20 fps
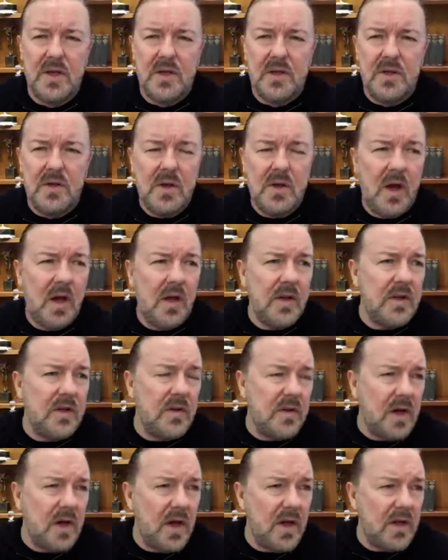You
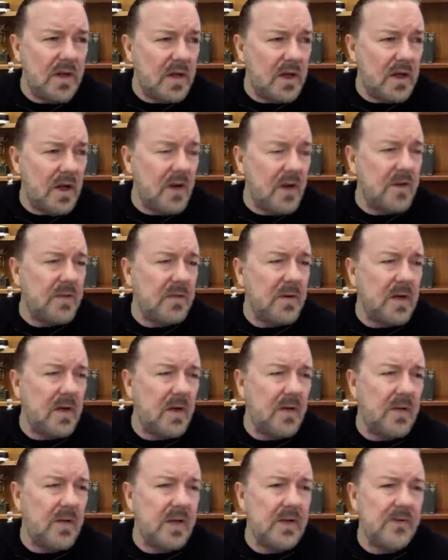can't go to a
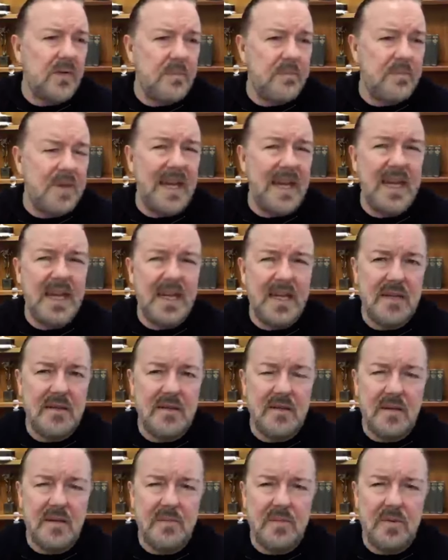continent of 1
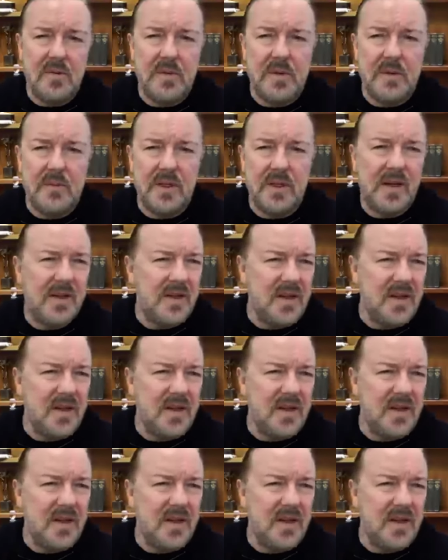billion poor people and go,